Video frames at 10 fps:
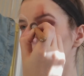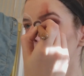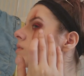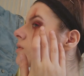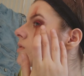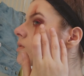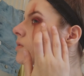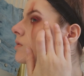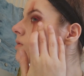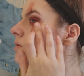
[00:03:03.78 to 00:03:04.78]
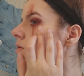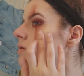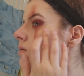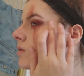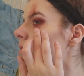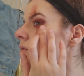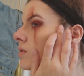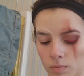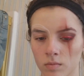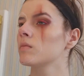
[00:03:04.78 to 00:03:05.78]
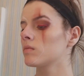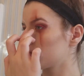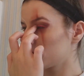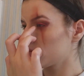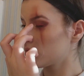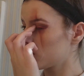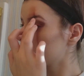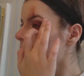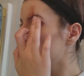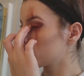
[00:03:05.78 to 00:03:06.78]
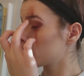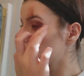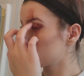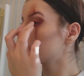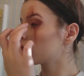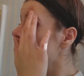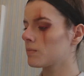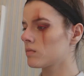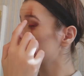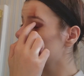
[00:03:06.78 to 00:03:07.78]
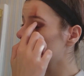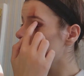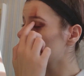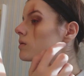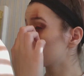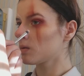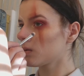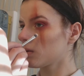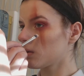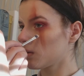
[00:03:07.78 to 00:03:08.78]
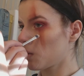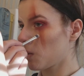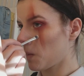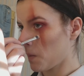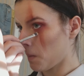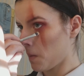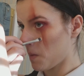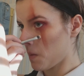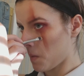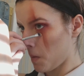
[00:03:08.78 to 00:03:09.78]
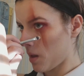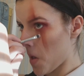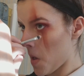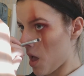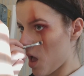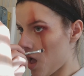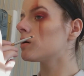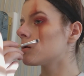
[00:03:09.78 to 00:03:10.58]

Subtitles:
Now once the glitter is all set, I go in with the felt tip eyeliner and draw a thin line on my top lash line. I start by drawing the